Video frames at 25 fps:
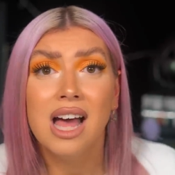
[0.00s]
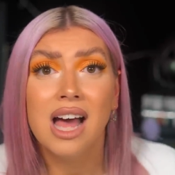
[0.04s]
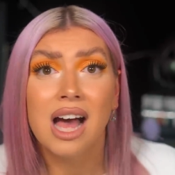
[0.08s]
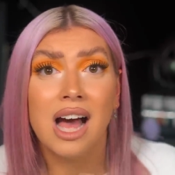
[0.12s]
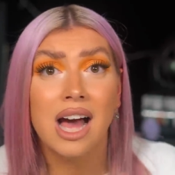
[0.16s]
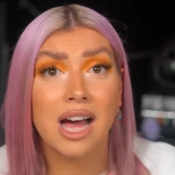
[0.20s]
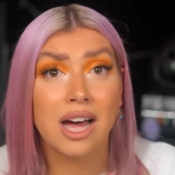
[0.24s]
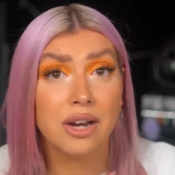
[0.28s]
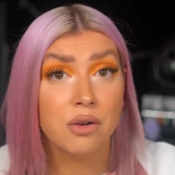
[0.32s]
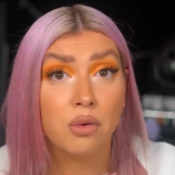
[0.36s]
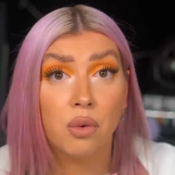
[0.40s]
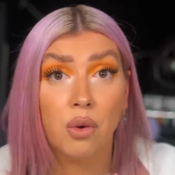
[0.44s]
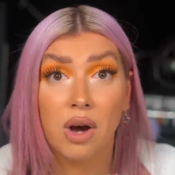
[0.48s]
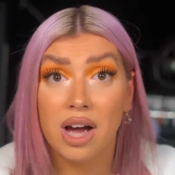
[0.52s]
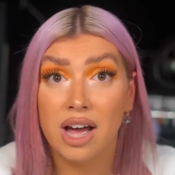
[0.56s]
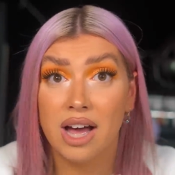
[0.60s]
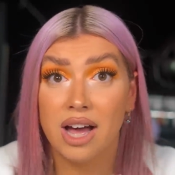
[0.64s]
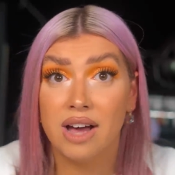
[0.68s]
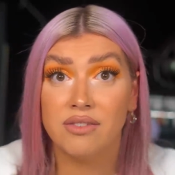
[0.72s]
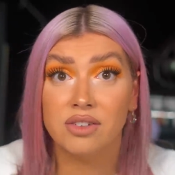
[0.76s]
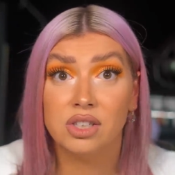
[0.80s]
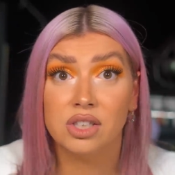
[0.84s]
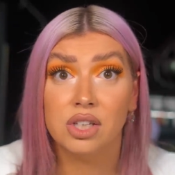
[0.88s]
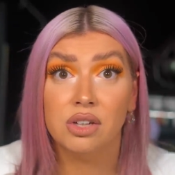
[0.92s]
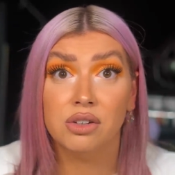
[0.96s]
I know I
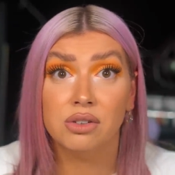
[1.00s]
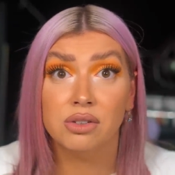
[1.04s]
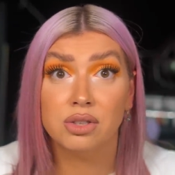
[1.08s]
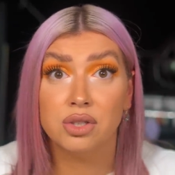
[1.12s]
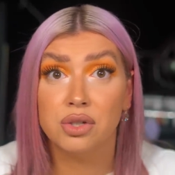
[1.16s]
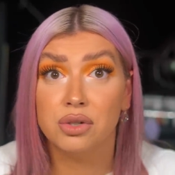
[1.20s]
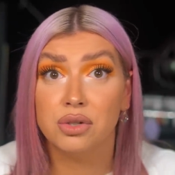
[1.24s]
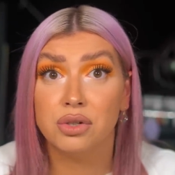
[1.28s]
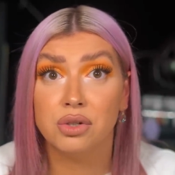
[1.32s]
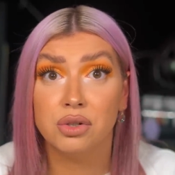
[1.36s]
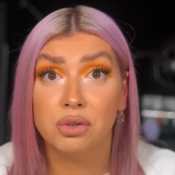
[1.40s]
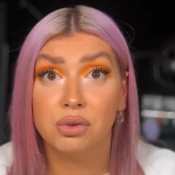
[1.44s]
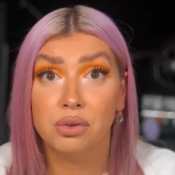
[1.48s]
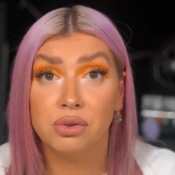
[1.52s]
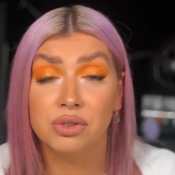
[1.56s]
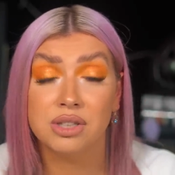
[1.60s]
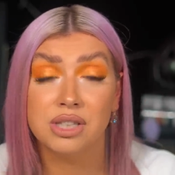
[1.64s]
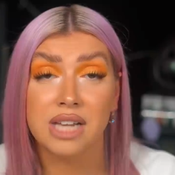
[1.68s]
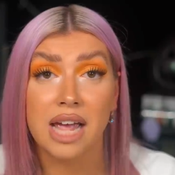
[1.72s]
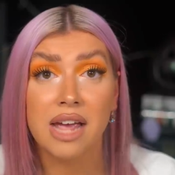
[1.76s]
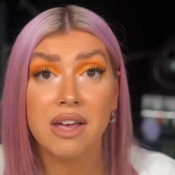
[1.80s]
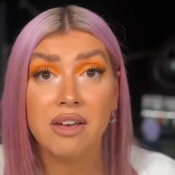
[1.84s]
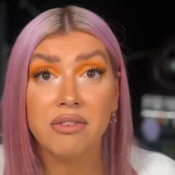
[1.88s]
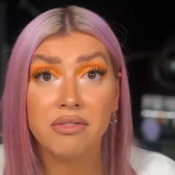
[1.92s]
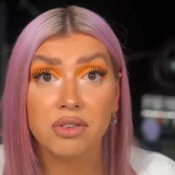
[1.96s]
have a little two-year-old
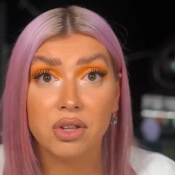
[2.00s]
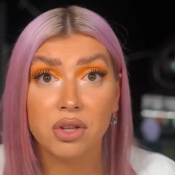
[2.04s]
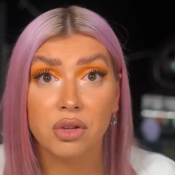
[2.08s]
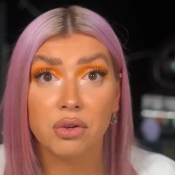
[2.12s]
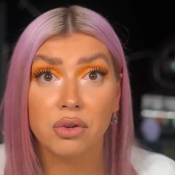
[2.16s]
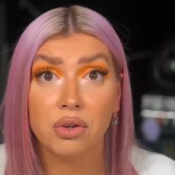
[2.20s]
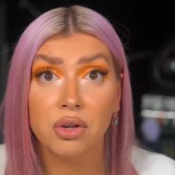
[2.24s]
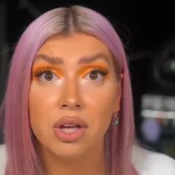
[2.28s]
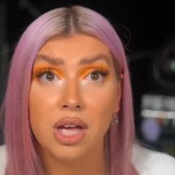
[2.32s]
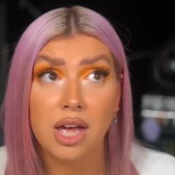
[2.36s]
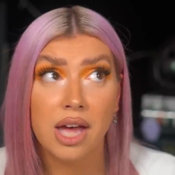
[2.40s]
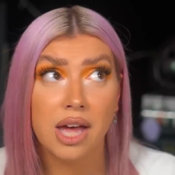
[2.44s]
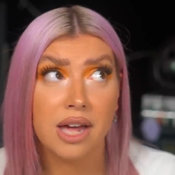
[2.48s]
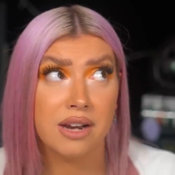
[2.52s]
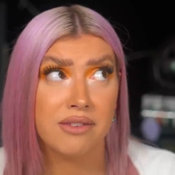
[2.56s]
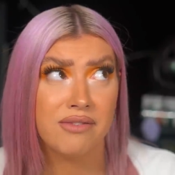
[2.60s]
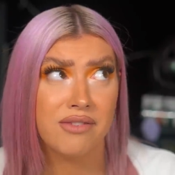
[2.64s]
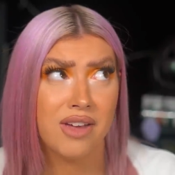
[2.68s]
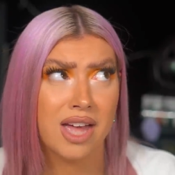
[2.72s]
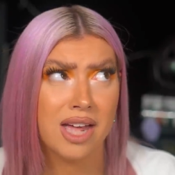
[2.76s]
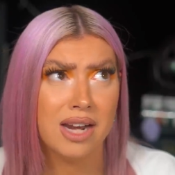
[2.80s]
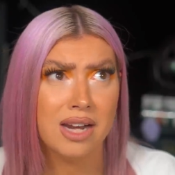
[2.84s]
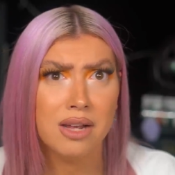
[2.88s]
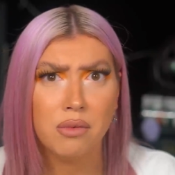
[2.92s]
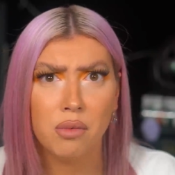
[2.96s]
nephew, and if
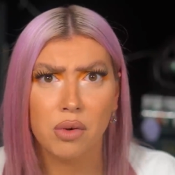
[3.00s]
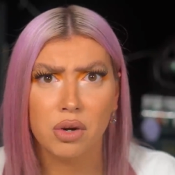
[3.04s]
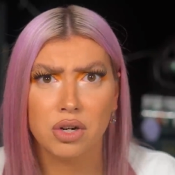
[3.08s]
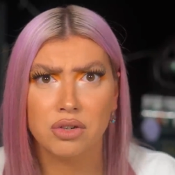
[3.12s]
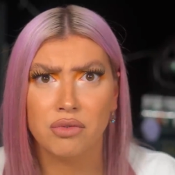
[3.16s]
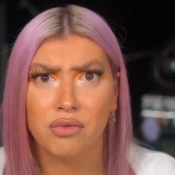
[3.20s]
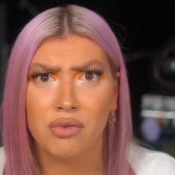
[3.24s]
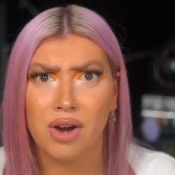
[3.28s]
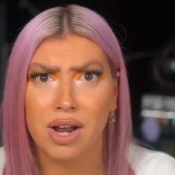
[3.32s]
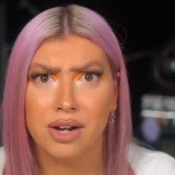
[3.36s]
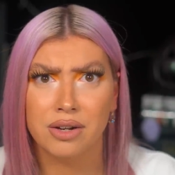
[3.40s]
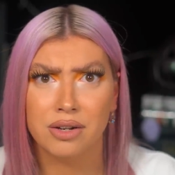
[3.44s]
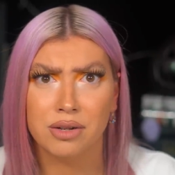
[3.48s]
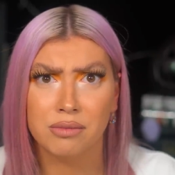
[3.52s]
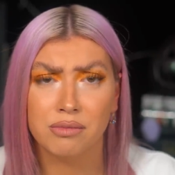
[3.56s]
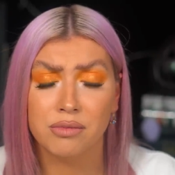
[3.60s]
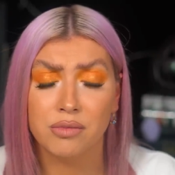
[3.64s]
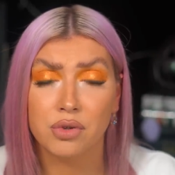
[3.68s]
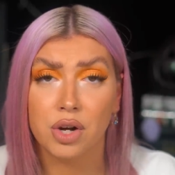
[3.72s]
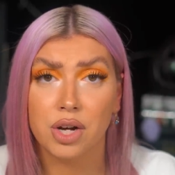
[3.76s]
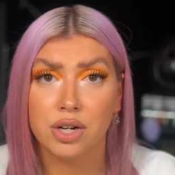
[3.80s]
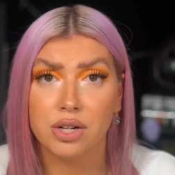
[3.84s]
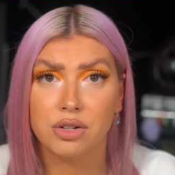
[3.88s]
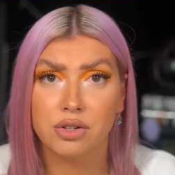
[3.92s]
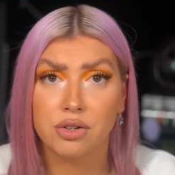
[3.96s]
anyone random
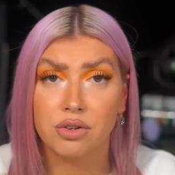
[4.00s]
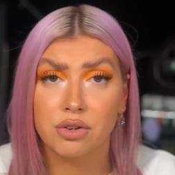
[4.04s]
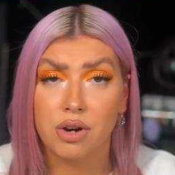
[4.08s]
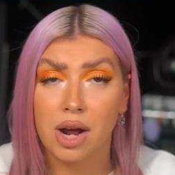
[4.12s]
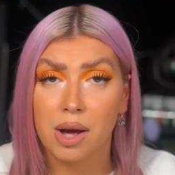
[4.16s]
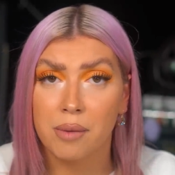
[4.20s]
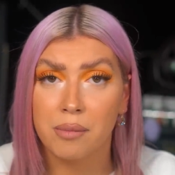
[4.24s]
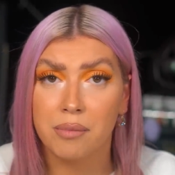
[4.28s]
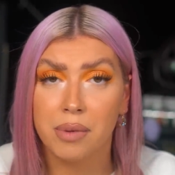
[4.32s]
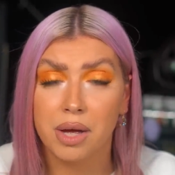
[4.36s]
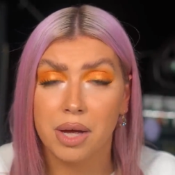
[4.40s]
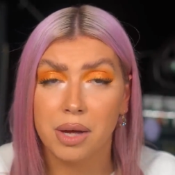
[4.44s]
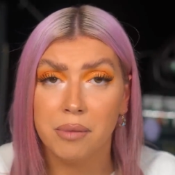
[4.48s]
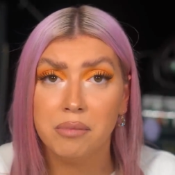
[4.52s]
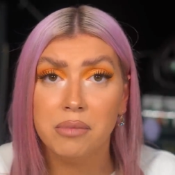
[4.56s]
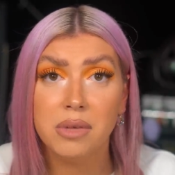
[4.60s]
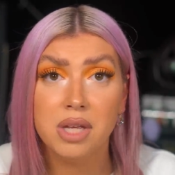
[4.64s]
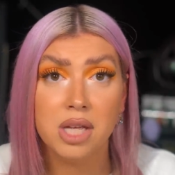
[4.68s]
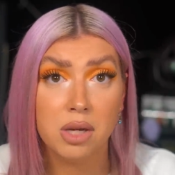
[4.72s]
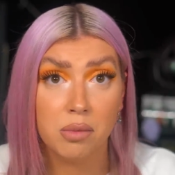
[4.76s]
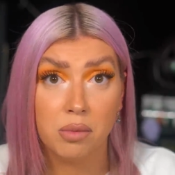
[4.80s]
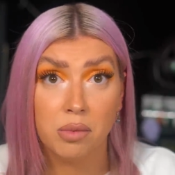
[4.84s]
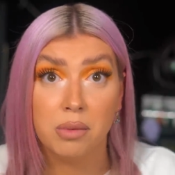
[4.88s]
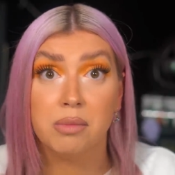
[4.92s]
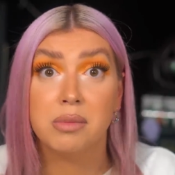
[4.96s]
tried to grab him,
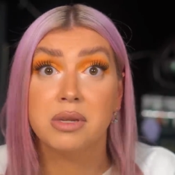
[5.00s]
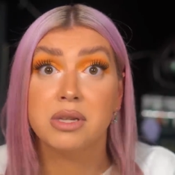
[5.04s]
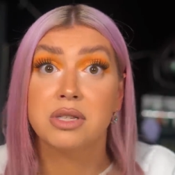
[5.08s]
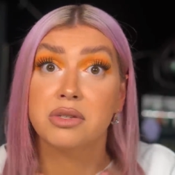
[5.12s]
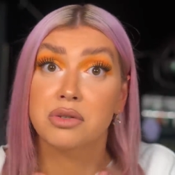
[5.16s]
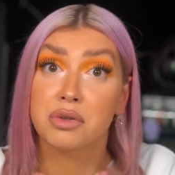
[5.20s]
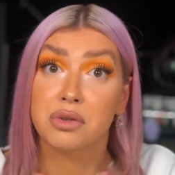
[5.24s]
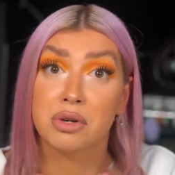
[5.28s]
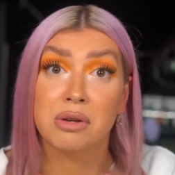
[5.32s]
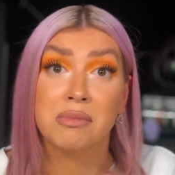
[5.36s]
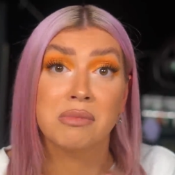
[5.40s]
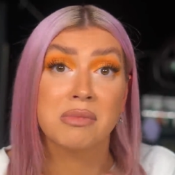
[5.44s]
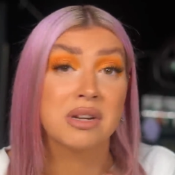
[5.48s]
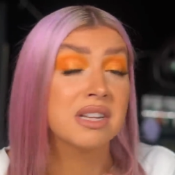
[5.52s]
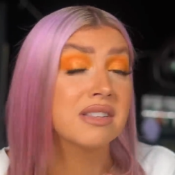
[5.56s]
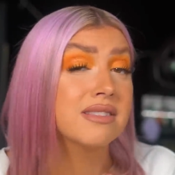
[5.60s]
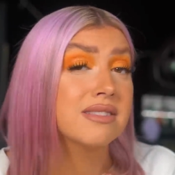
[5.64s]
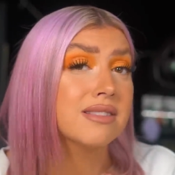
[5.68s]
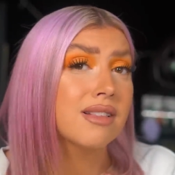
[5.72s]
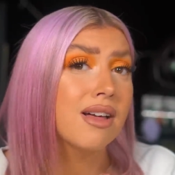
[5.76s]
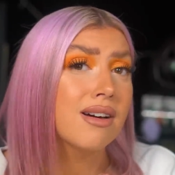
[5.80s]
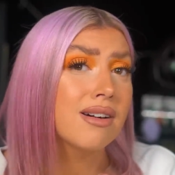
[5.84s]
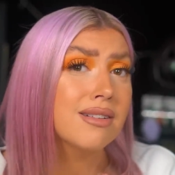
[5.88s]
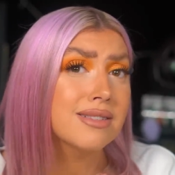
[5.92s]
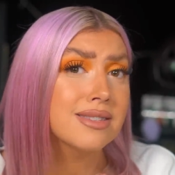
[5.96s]
he would be screaming his
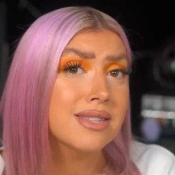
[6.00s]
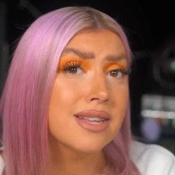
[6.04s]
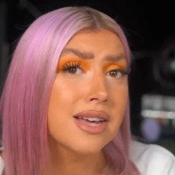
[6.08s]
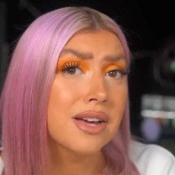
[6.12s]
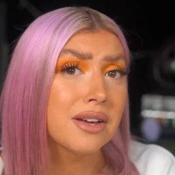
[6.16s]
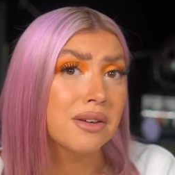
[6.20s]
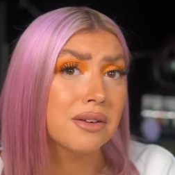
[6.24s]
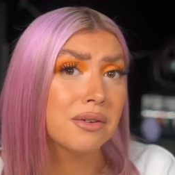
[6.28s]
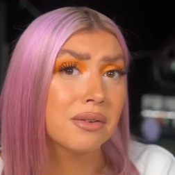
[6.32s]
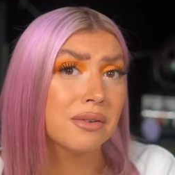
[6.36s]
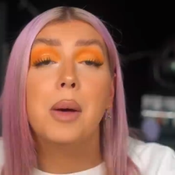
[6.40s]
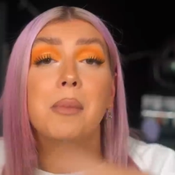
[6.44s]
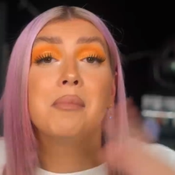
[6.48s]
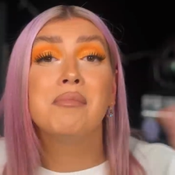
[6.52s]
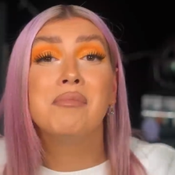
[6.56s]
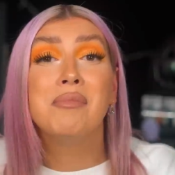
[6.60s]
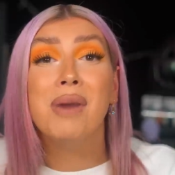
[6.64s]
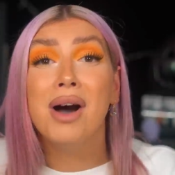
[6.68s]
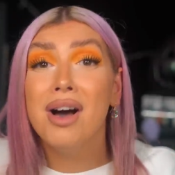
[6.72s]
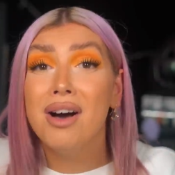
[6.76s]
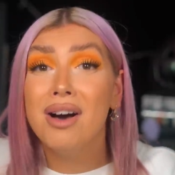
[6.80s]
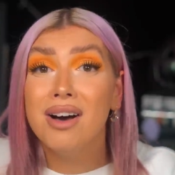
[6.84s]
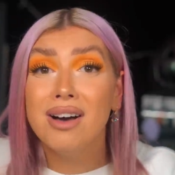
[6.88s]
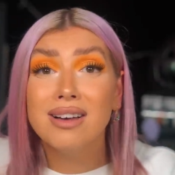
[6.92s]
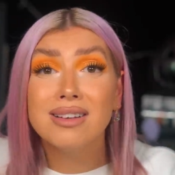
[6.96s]
lungs out.
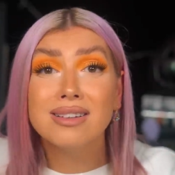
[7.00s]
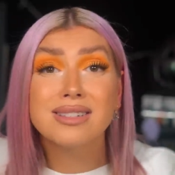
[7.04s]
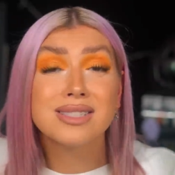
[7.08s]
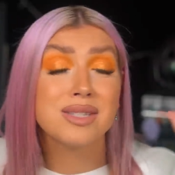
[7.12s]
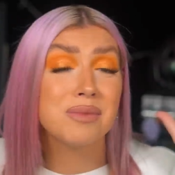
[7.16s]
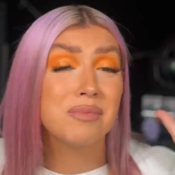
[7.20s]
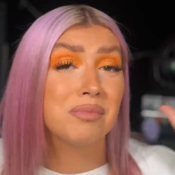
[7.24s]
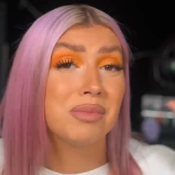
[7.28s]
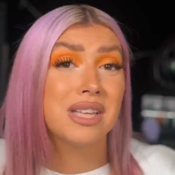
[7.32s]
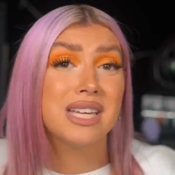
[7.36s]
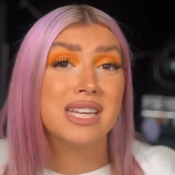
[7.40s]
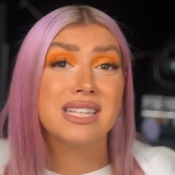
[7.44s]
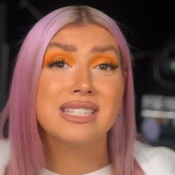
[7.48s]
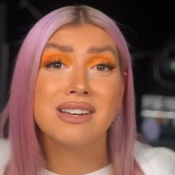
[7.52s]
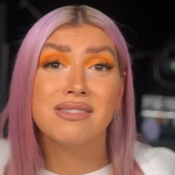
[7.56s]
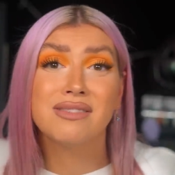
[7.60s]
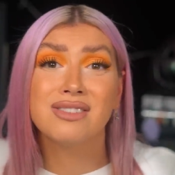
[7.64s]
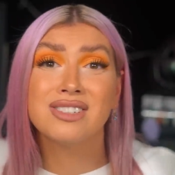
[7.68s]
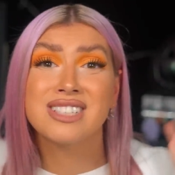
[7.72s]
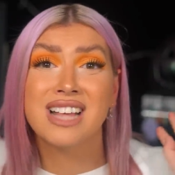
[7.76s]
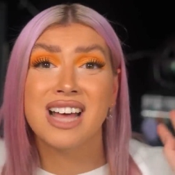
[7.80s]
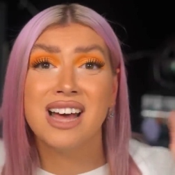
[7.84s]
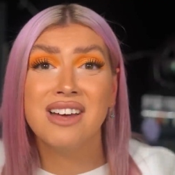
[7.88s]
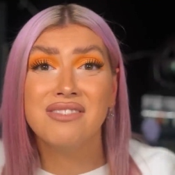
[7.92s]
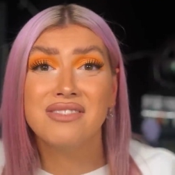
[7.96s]
But, to play
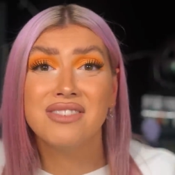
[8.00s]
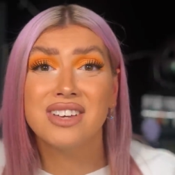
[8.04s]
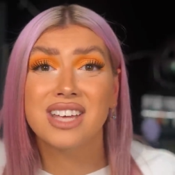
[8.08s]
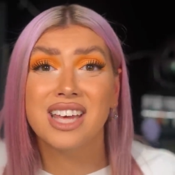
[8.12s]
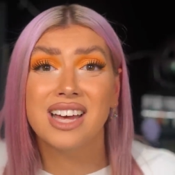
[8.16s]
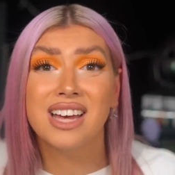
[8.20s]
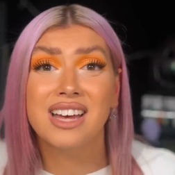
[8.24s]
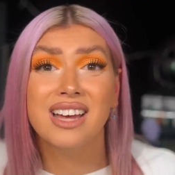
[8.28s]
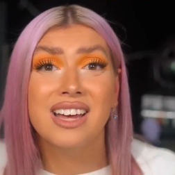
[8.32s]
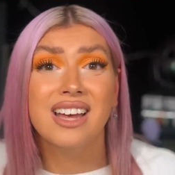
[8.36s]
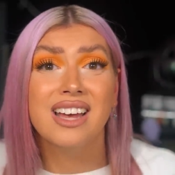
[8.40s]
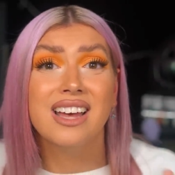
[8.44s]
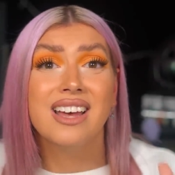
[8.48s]
devil's advocate,